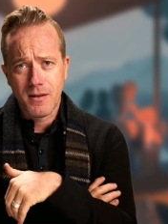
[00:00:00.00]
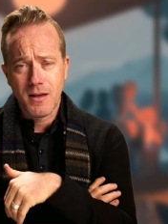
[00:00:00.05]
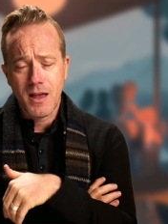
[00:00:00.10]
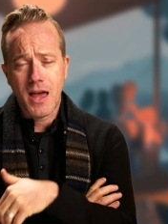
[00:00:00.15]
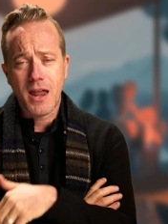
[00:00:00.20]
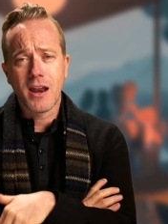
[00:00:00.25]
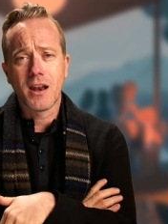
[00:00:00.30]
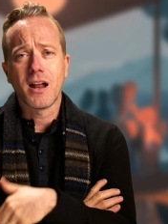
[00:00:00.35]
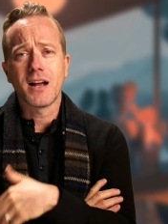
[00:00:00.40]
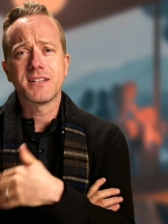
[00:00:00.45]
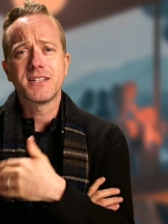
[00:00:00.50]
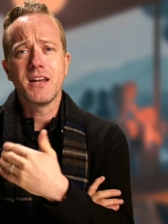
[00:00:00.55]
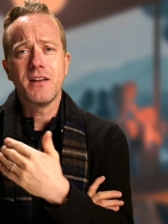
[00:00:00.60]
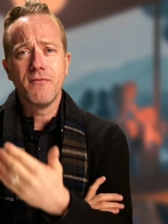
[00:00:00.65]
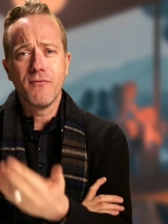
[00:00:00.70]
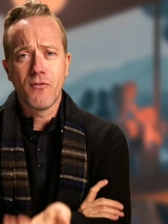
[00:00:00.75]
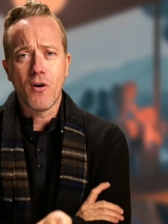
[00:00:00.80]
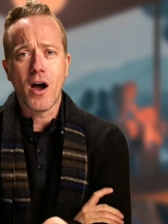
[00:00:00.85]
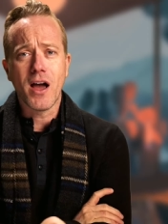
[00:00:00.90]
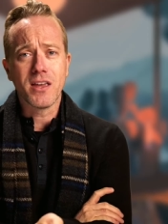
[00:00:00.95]
And I'd like to
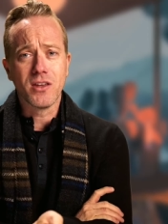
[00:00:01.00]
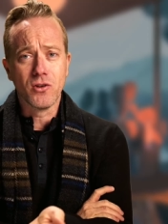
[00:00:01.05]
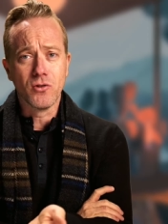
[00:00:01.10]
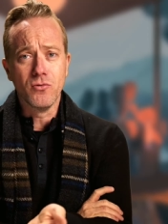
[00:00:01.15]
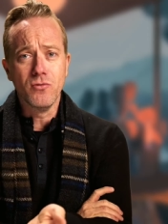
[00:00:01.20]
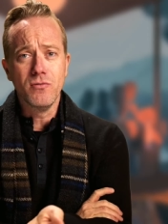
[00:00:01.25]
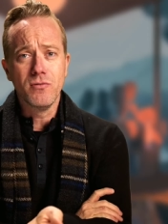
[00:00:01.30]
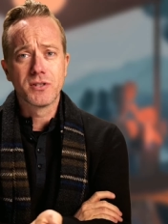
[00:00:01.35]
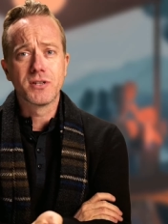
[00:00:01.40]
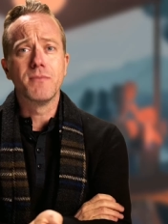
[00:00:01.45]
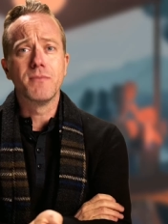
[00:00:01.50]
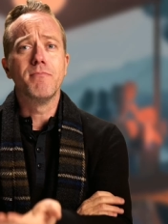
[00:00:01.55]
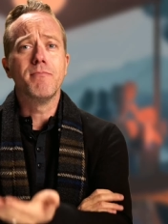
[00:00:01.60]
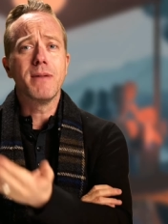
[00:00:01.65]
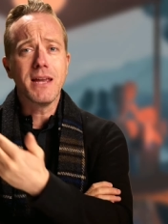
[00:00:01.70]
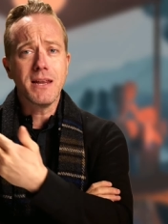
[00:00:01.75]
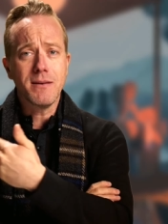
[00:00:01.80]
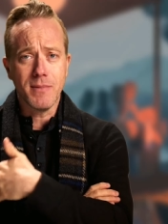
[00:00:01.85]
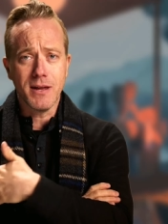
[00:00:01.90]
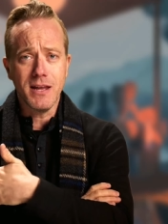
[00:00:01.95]
invite you to
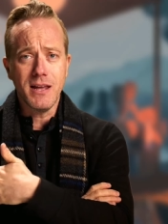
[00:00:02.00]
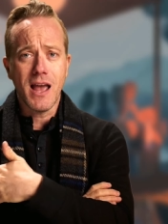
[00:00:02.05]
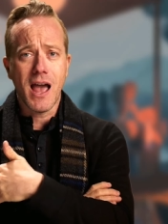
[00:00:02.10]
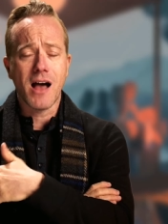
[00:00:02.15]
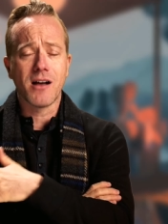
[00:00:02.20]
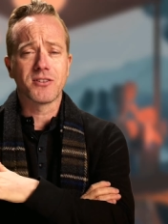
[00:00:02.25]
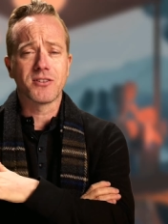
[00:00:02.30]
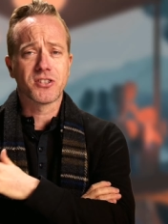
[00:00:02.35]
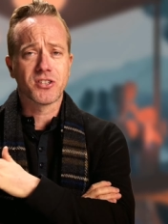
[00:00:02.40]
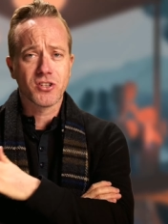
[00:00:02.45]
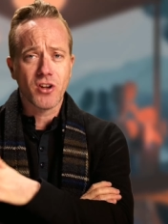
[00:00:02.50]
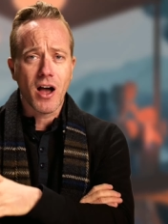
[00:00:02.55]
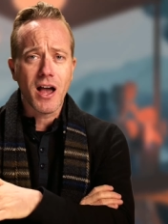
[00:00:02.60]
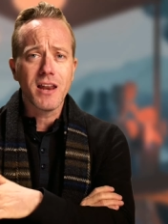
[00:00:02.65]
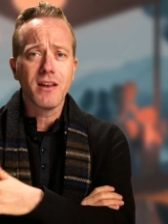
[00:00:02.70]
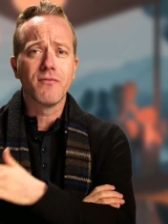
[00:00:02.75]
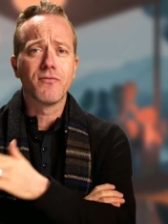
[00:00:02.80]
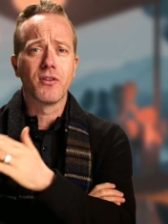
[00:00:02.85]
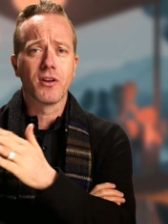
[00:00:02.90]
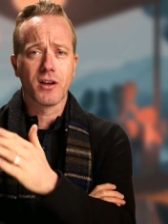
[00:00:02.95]
meet me
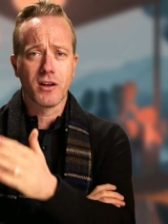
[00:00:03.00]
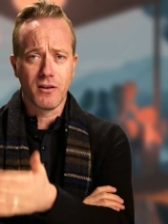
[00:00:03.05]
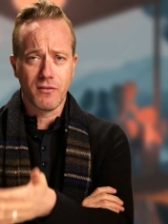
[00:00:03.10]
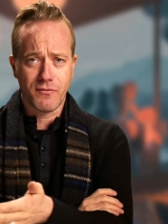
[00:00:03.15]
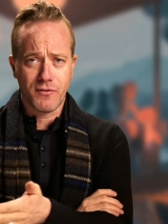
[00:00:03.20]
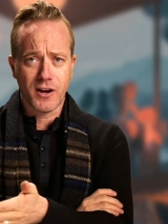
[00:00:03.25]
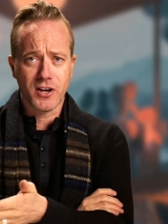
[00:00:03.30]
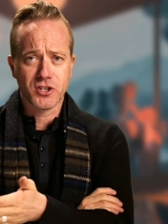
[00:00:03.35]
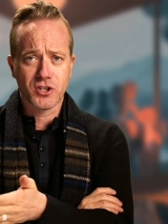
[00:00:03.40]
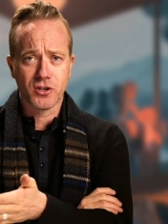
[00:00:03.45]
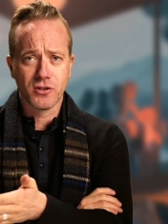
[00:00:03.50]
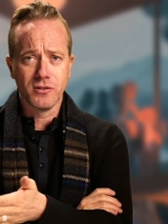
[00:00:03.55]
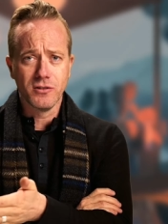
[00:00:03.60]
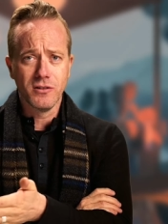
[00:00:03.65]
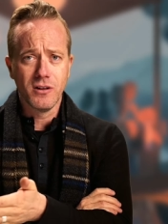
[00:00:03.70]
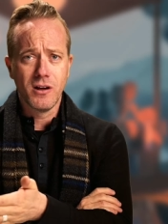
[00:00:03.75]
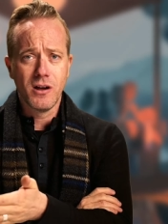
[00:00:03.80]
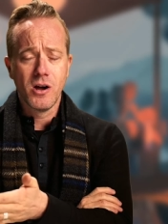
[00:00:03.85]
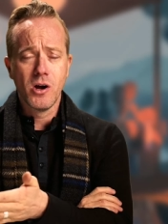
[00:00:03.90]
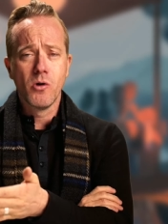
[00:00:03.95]
outside of the confessional
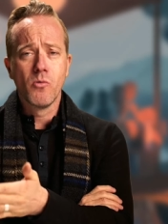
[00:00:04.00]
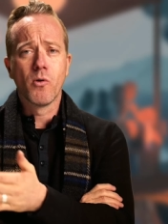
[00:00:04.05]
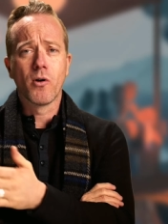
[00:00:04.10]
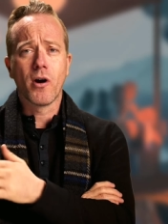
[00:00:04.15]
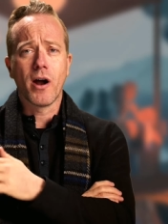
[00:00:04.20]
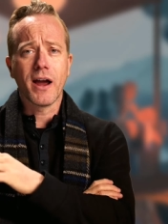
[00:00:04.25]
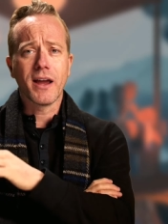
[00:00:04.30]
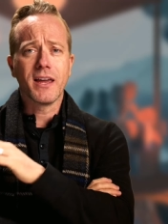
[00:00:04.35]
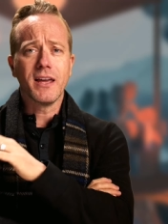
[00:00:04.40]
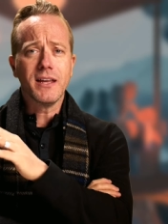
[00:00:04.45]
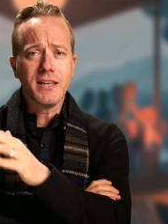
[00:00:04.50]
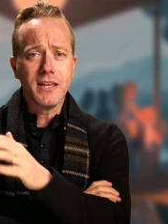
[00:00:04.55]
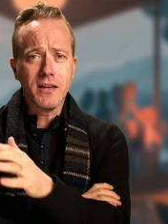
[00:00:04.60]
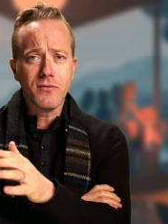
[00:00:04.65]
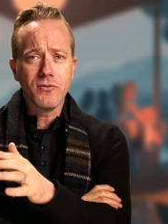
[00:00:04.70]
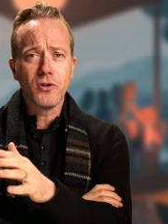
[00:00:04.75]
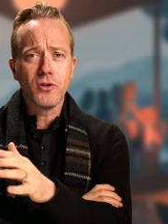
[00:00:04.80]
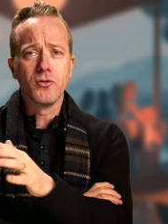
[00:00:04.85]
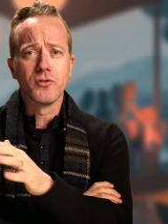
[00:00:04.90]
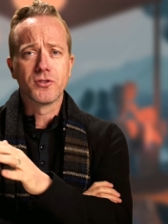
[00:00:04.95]
where I can
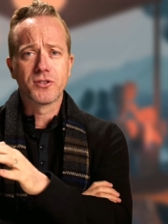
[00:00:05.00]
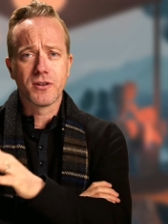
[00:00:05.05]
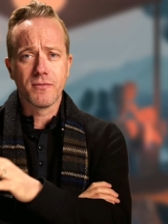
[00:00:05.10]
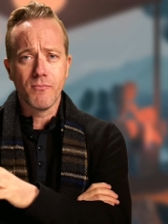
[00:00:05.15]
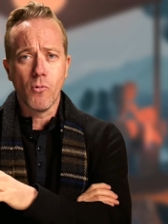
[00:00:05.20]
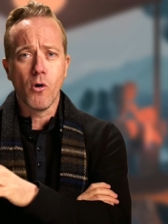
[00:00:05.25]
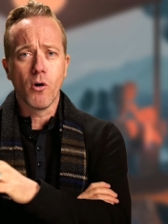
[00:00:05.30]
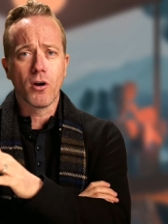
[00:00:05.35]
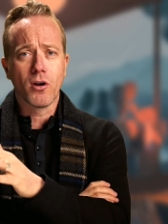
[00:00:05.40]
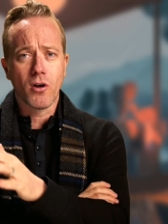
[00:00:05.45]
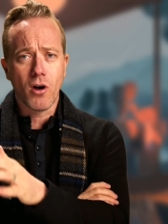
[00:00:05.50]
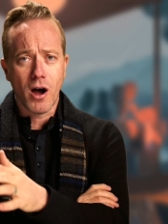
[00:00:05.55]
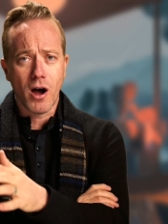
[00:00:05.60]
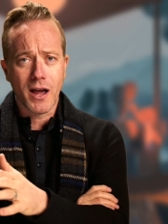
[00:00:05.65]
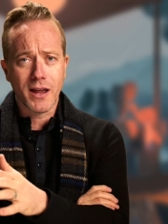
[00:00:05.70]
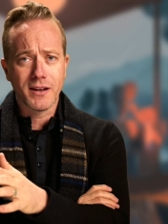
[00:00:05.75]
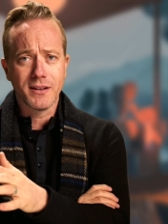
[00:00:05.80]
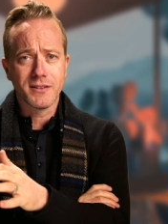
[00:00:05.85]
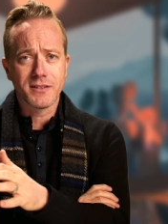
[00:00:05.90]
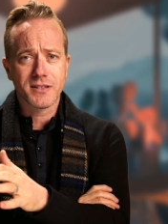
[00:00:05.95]
give you some more
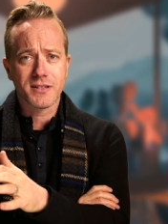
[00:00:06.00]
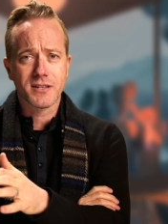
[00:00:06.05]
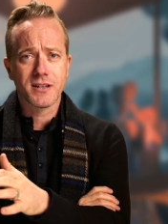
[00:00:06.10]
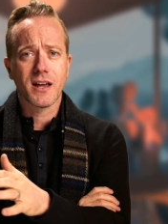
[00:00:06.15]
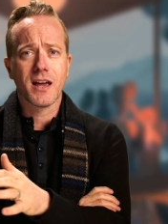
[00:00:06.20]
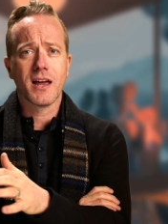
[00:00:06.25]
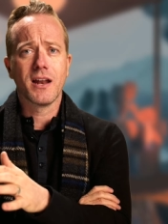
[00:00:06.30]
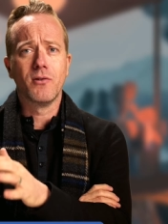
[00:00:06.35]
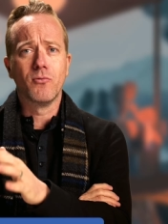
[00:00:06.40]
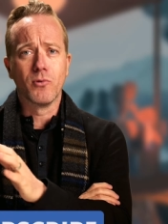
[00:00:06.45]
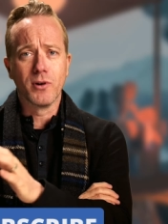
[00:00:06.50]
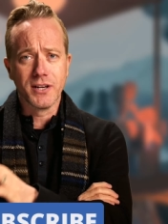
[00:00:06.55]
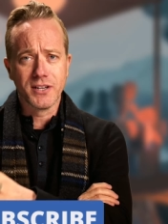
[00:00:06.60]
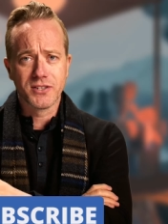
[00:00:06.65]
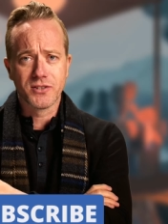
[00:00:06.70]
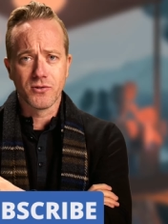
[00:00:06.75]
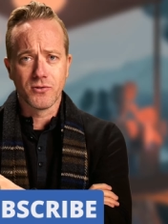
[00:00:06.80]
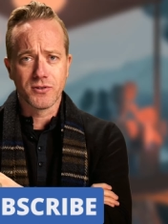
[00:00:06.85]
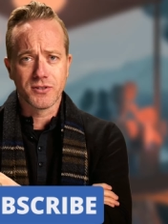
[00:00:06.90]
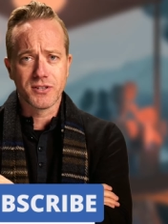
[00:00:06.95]
guidance and
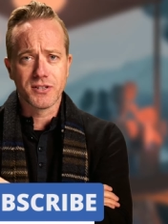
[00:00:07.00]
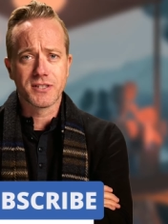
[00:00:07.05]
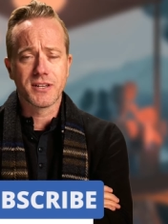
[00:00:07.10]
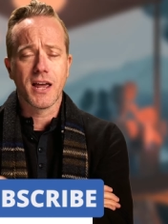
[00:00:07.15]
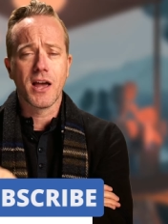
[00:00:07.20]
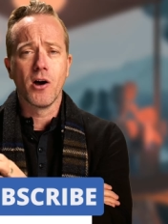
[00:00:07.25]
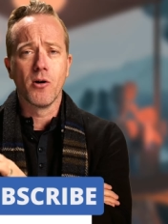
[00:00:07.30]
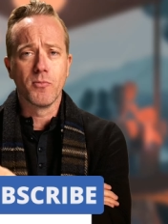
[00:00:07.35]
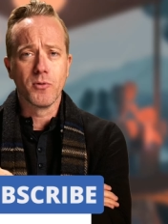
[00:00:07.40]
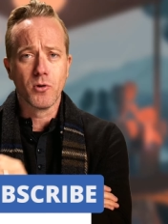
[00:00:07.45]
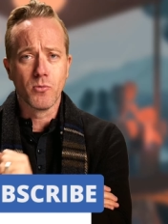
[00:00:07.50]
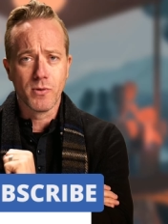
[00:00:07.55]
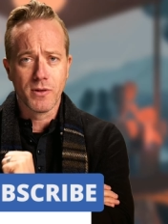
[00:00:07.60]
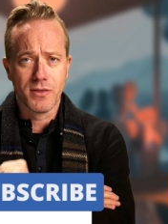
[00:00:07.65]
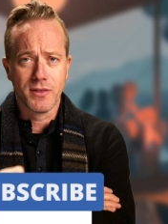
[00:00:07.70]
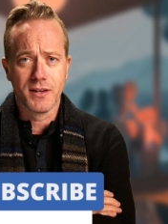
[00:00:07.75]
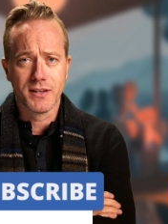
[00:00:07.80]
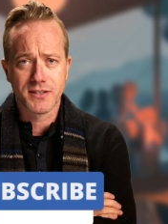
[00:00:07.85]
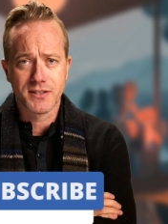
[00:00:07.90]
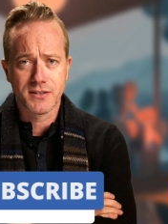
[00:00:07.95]
resources to help you with
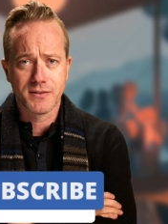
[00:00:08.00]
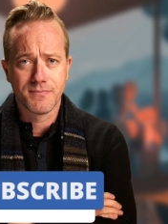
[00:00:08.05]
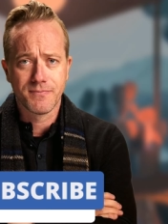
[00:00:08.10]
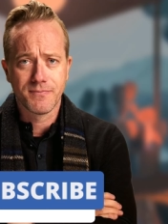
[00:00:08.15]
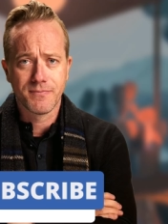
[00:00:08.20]
this.